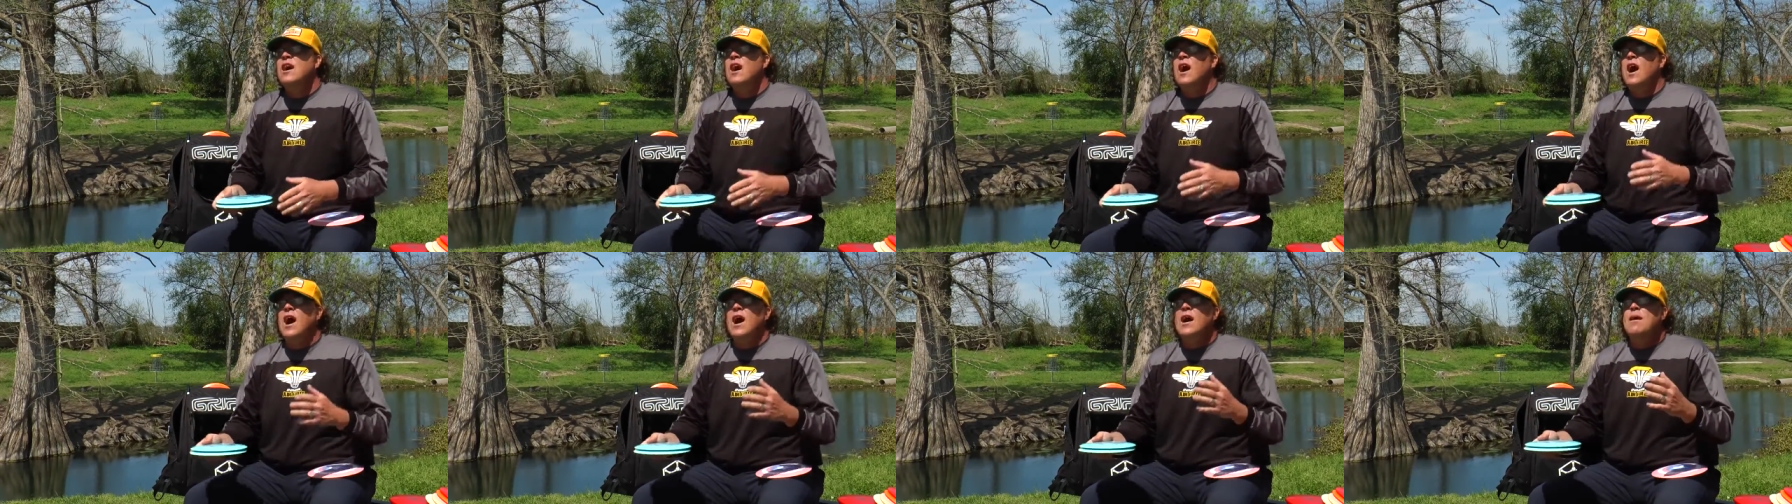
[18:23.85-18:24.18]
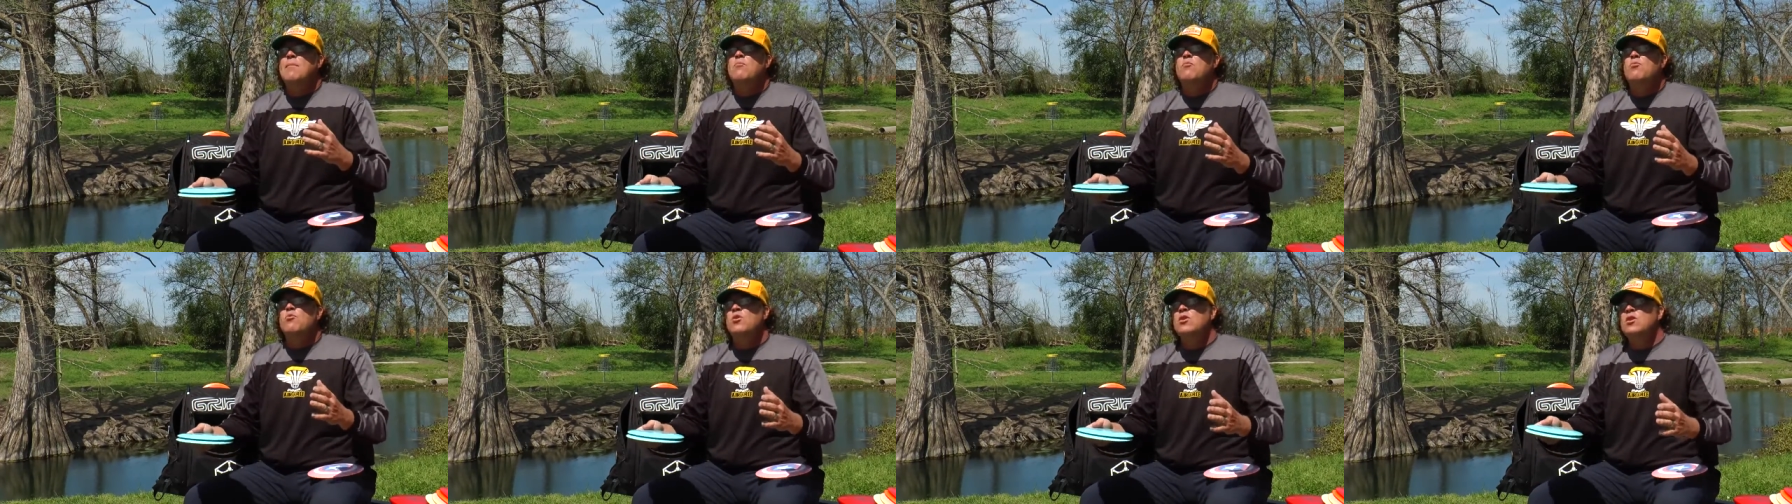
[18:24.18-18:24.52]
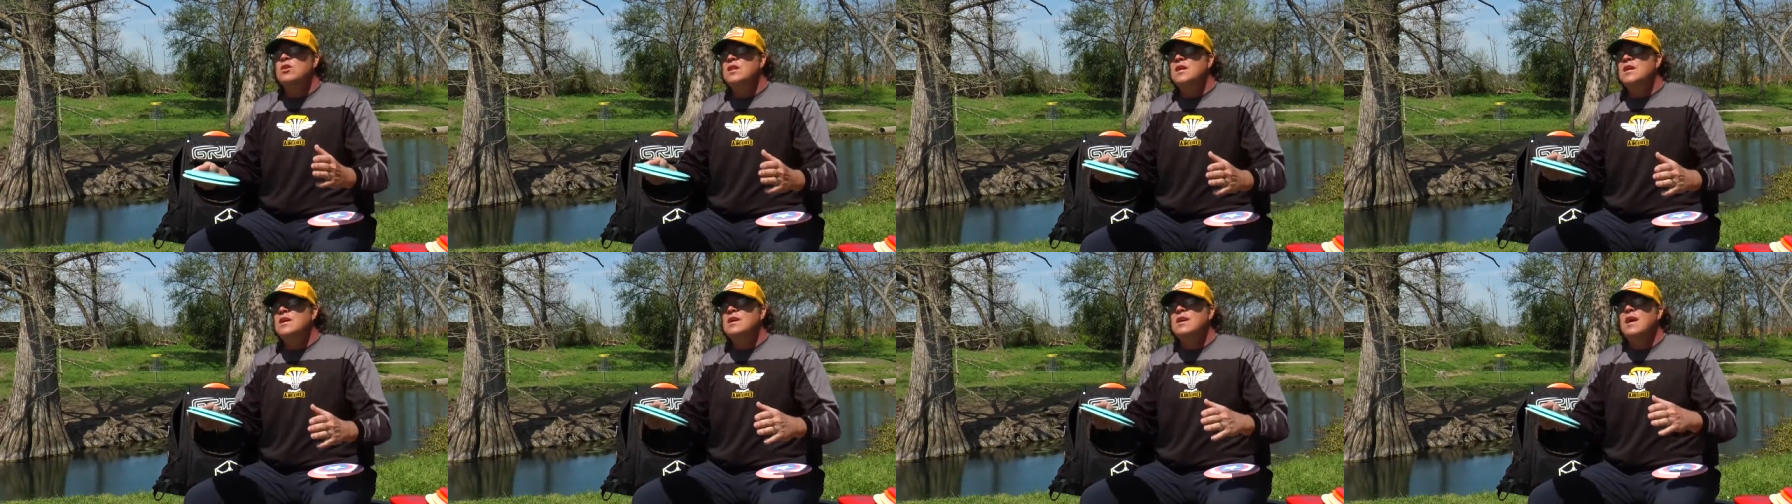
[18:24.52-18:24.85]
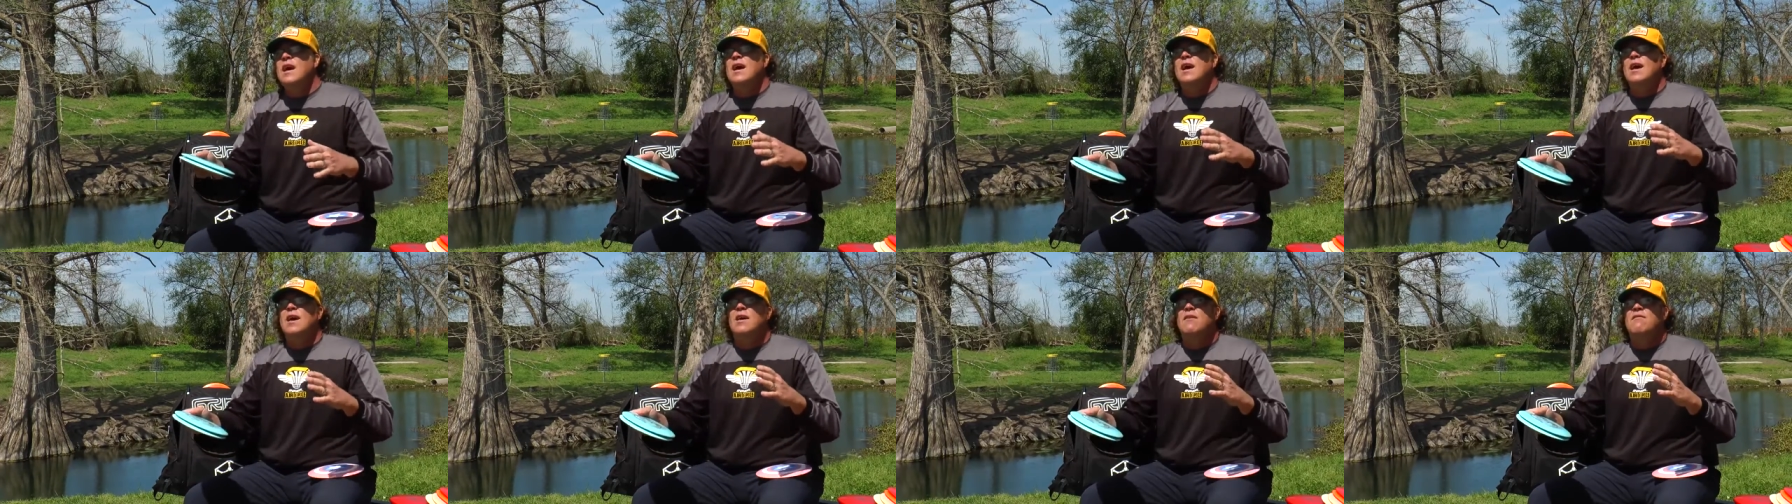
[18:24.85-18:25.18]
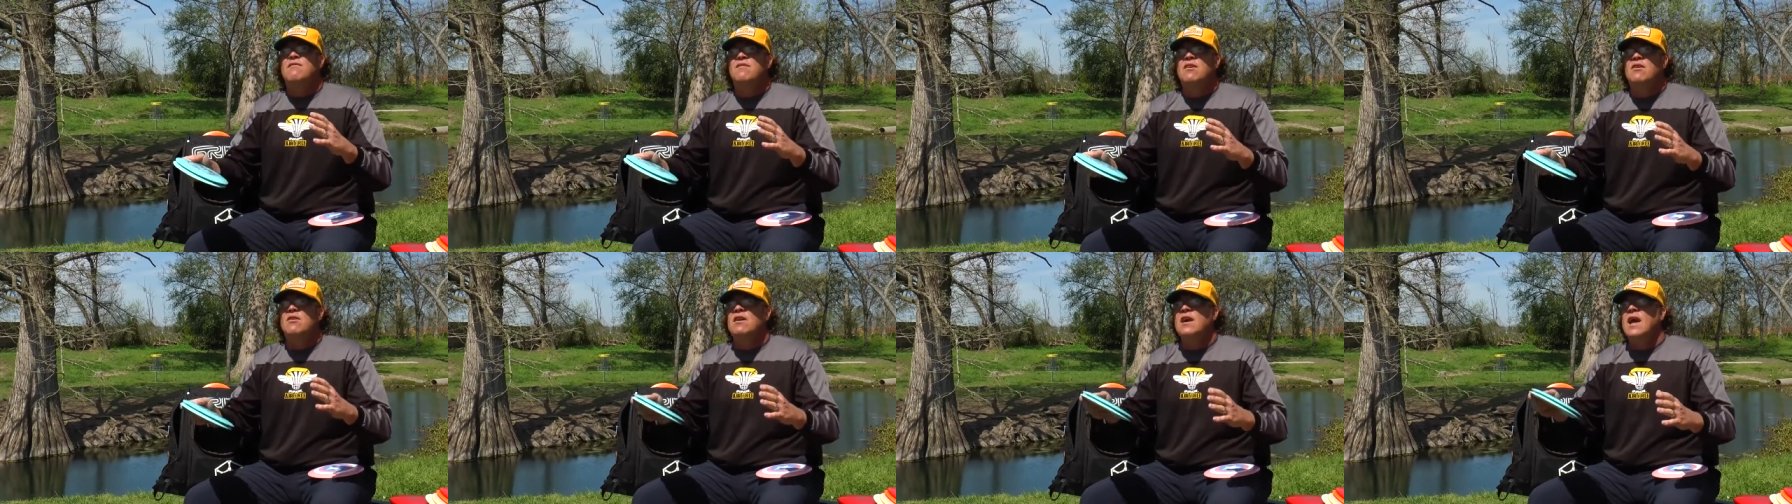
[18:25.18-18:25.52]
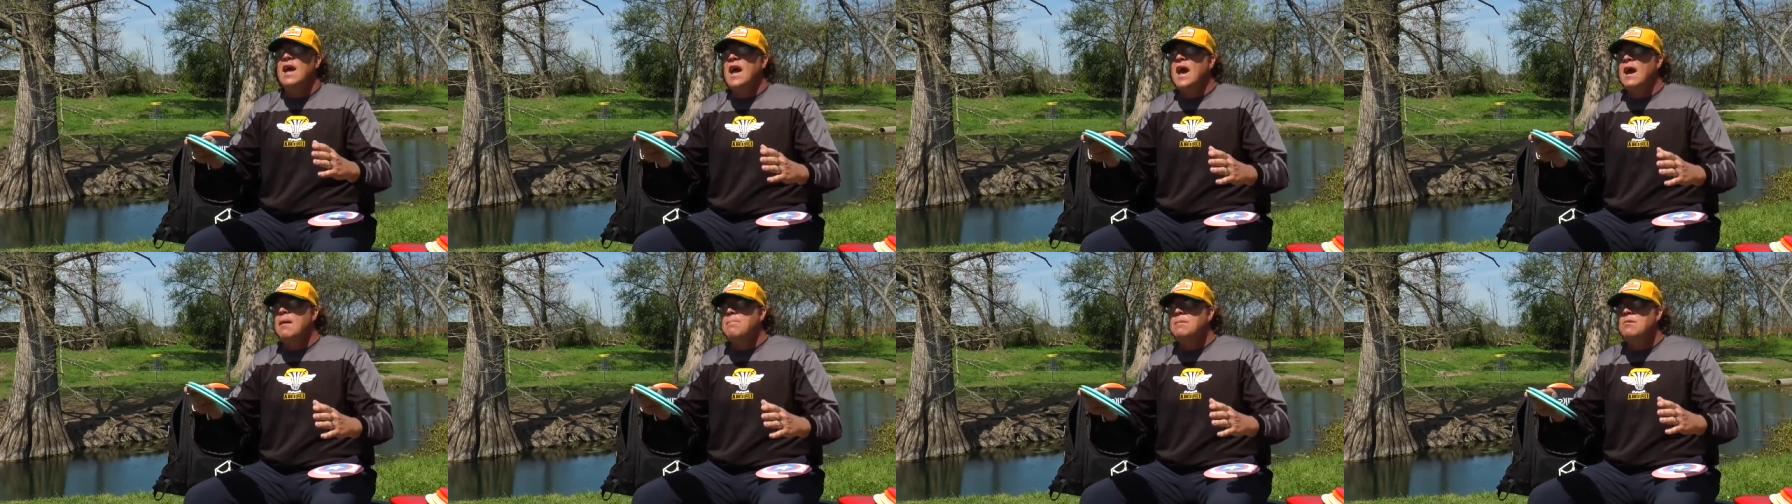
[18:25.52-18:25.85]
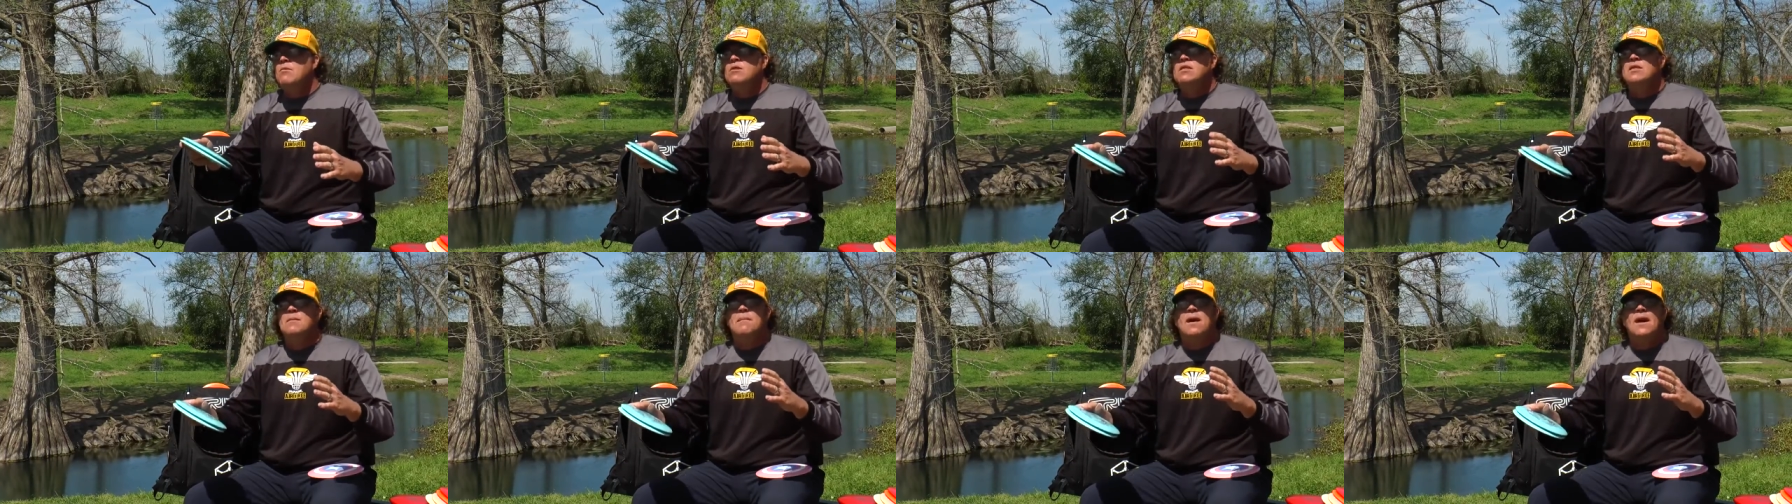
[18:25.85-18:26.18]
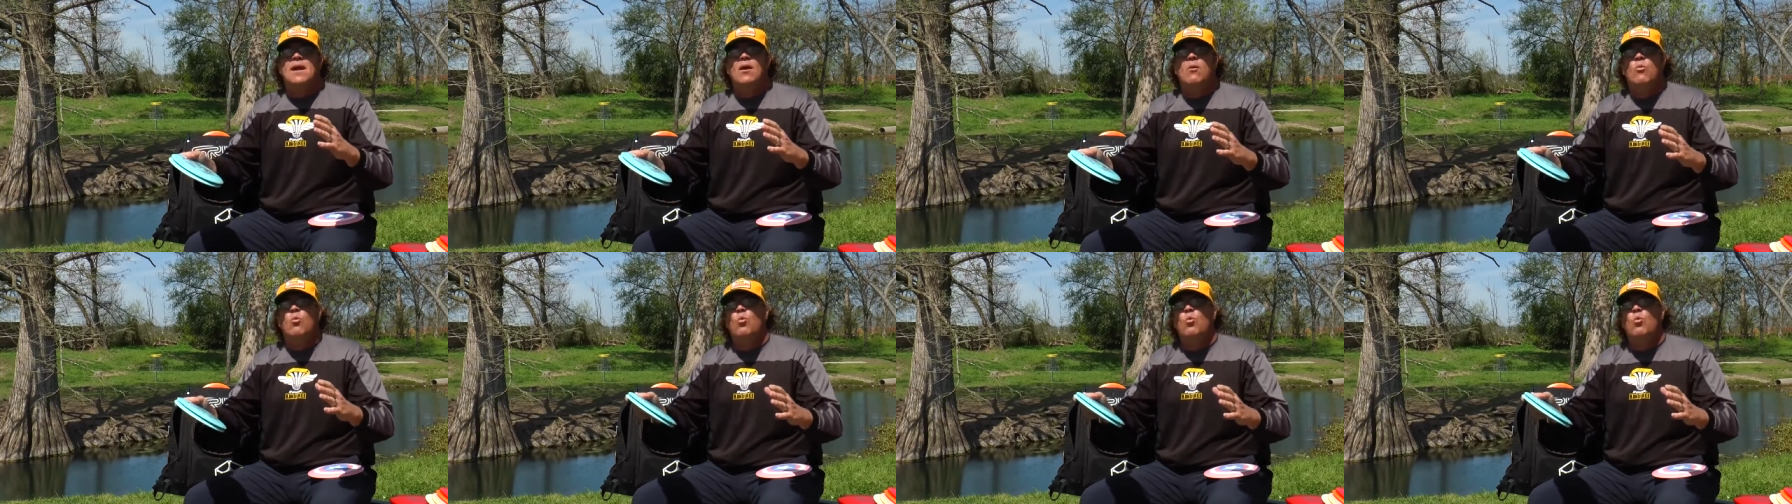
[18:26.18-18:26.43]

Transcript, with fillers: I'm really uh, very happy with about a